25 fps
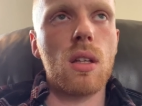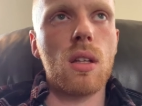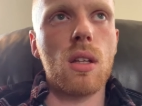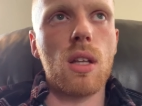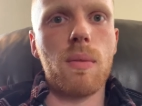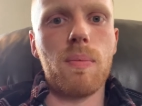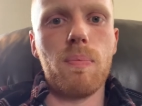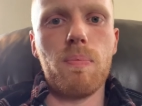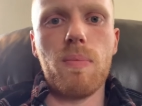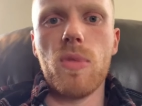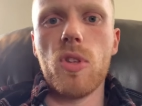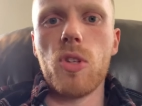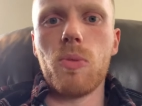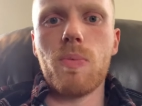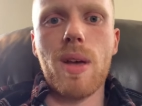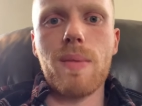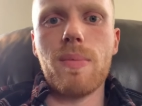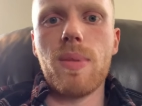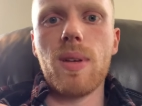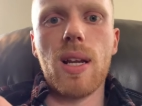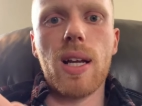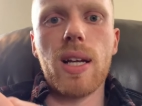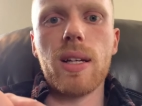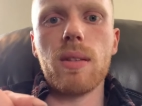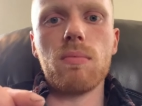And there's maybe
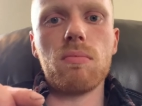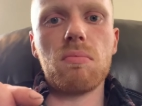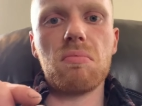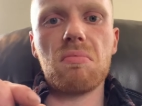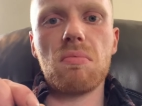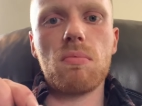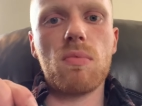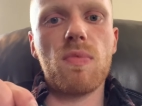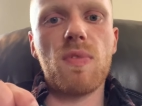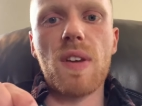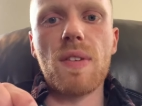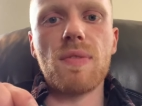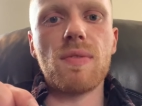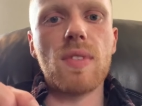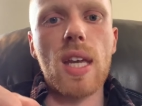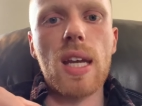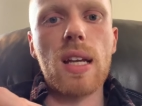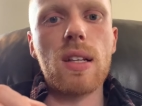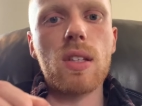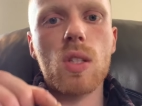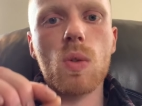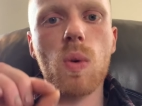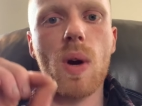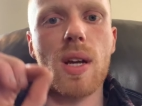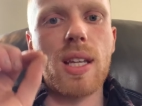like
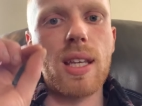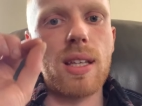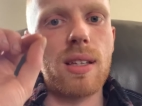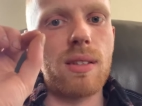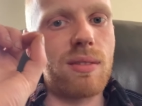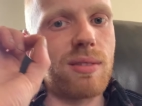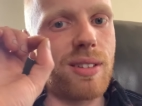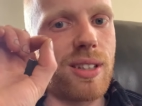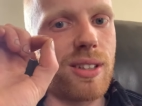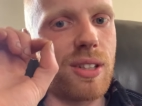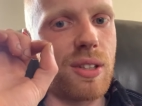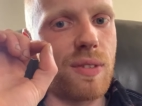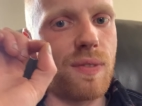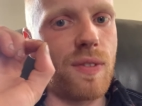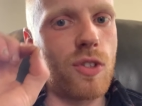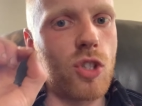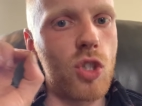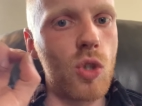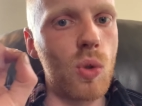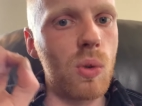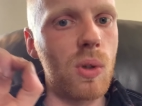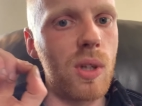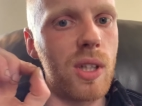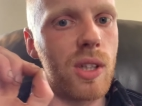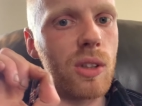15, 20
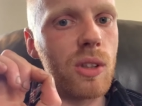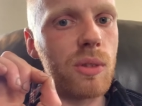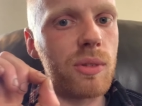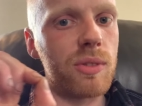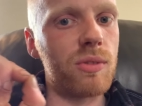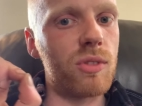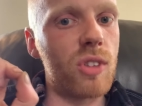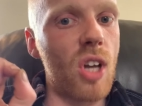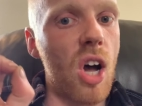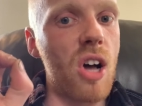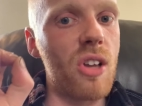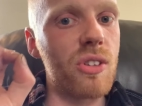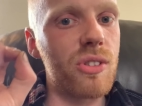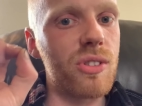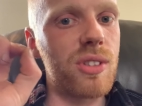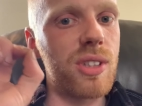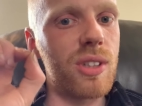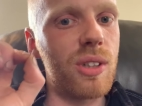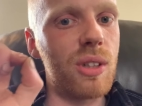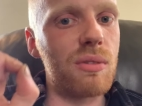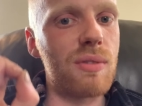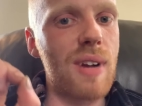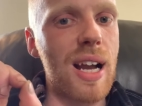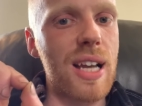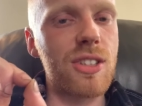individual little dots,
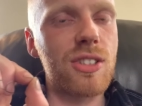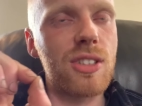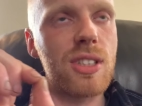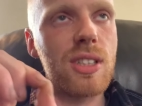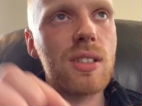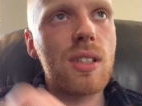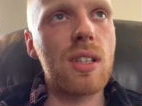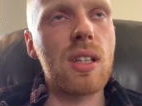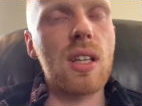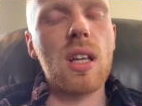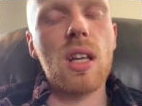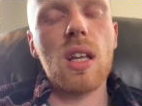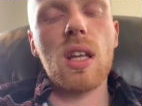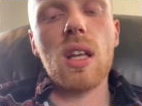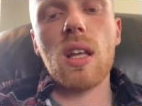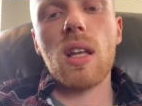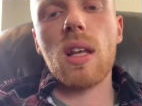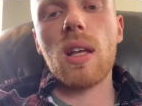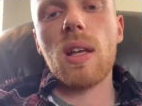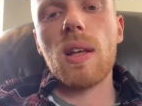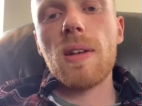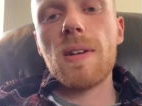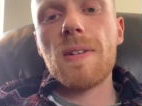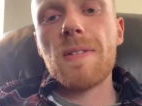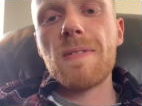little rashes.
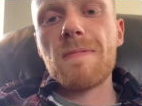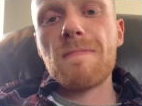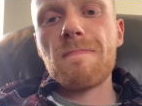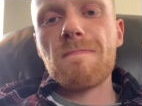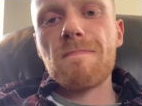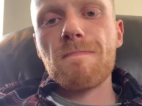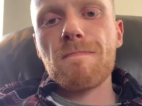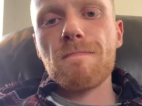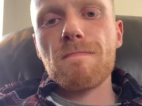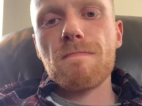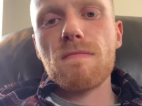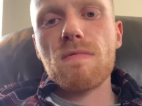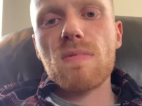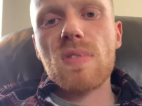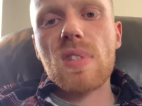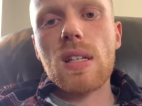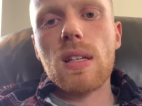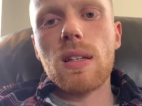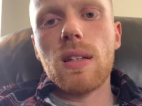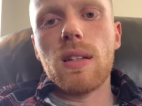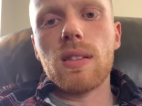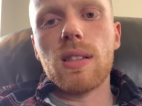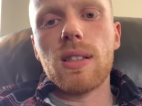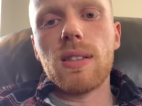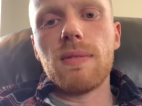I
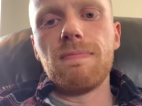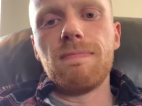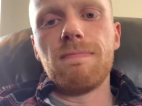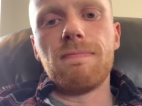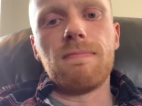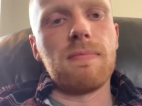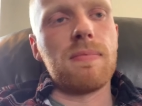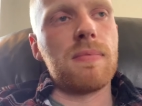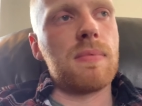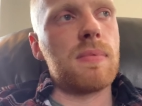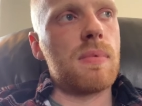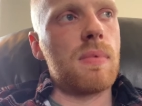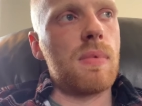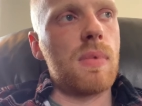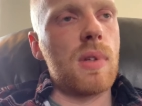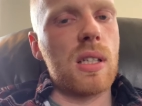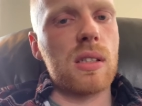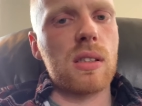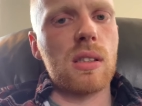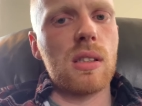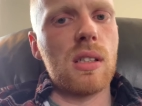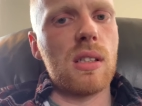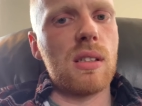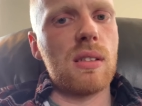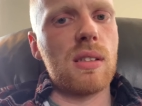was like,
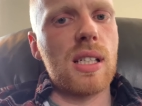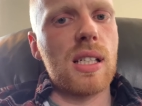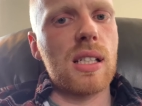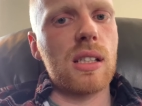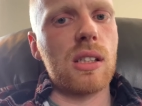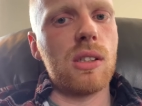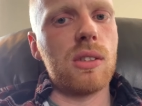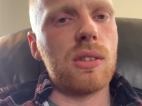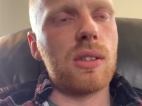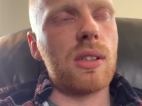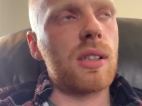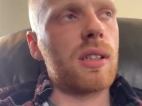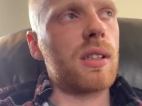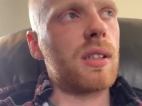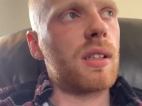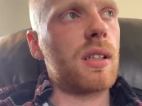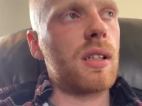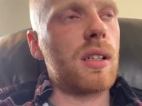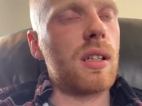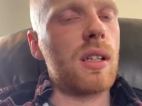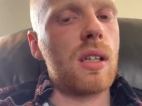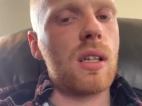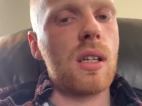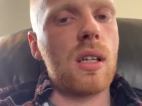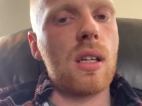that's not that good.
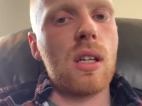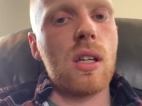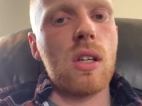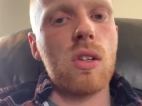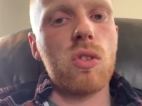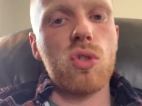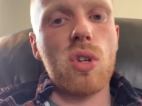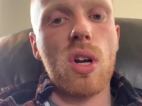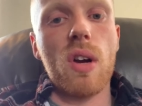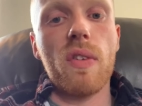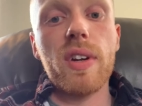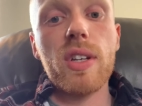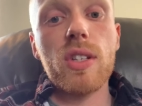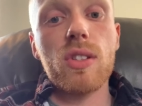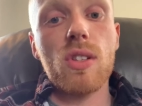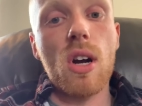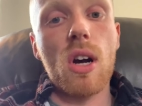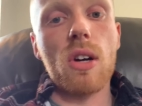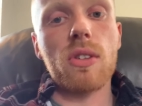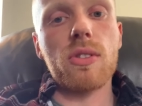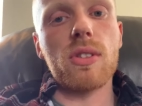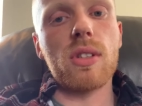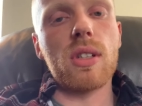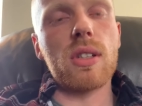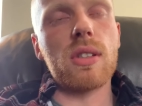So I rings
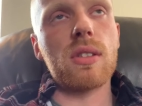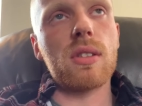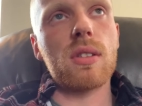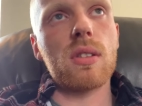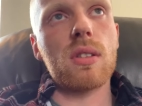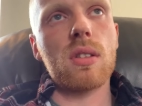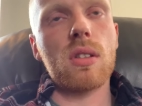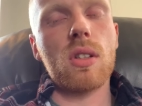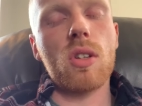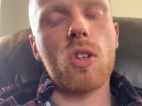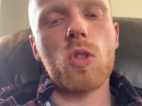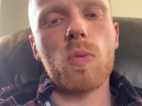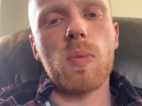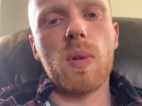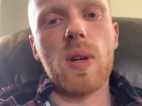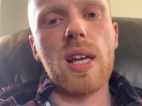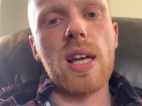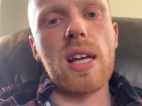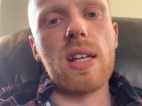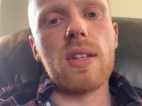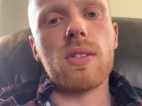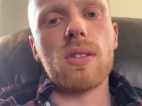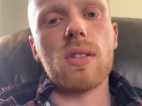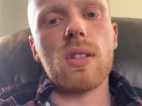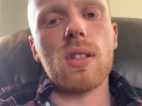doctors,
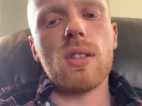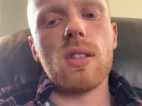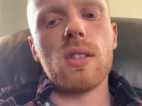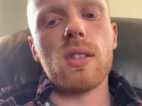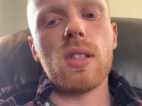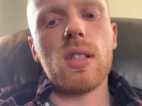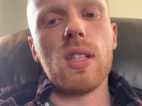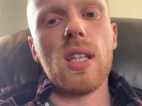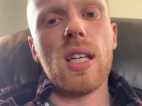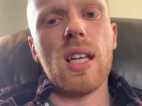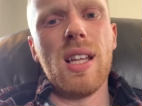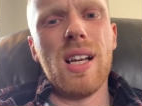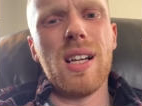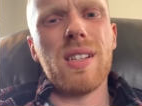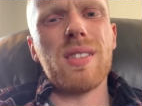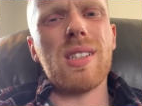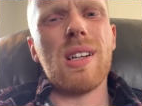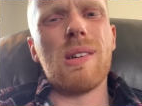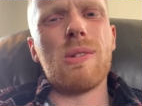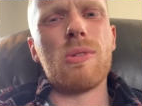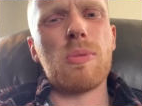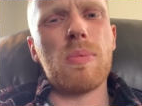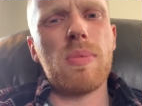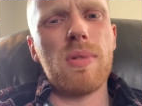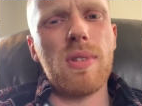explains, and they said, yeah, that
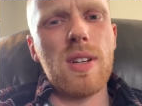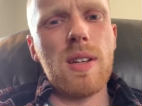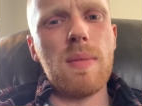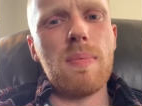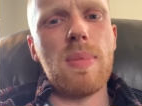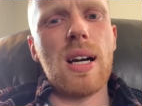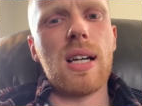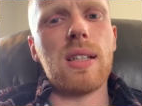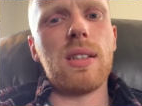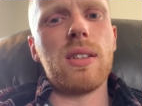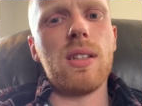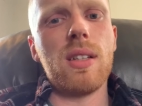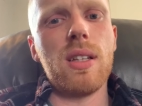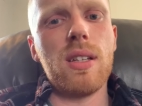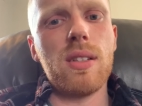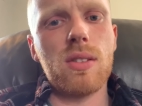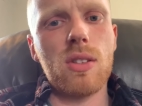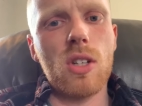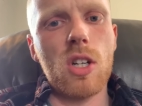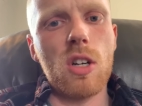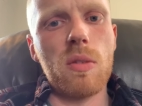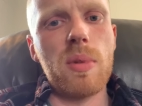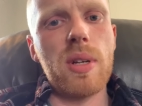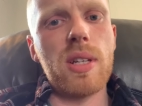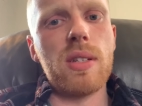sounds pretty bad. You need to
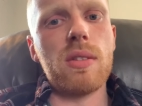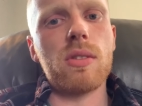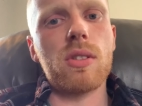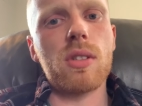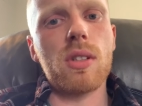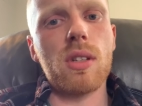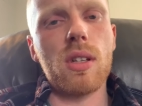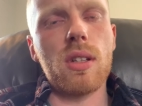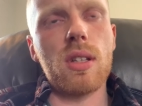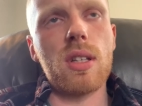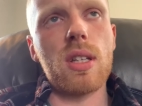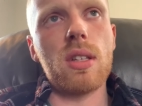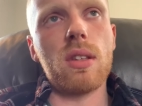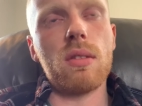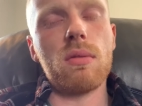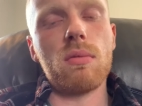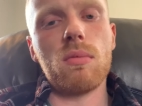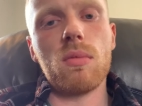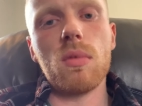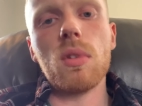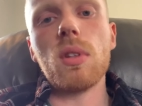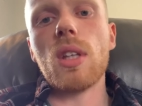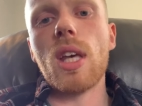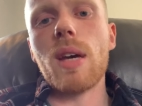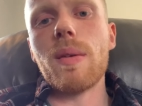come in. So they
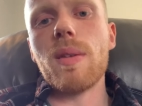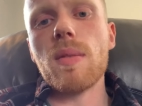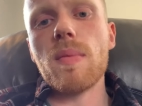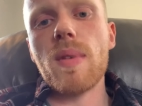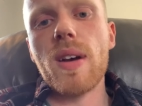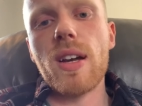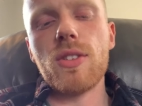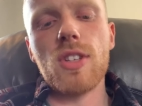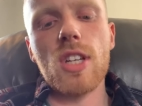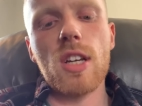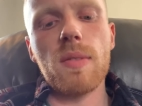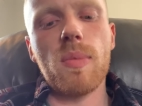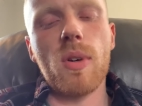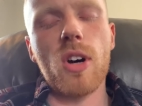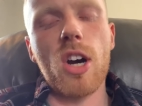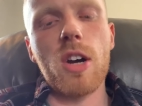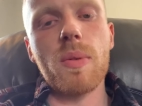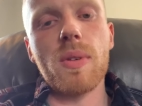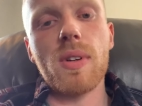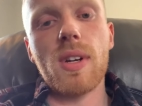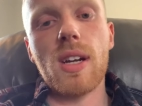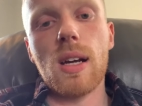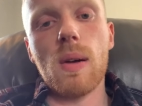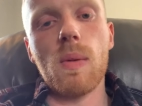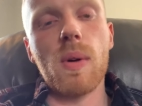gave me an emergency
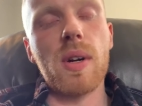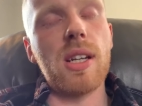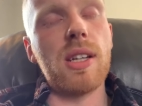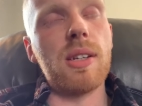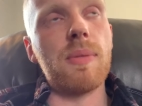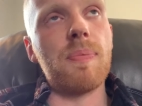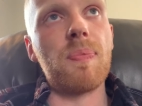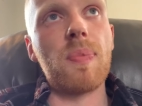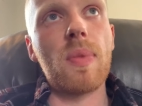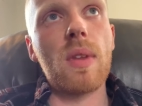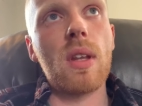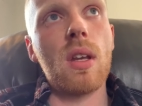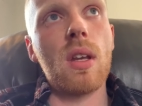appointment and I went in.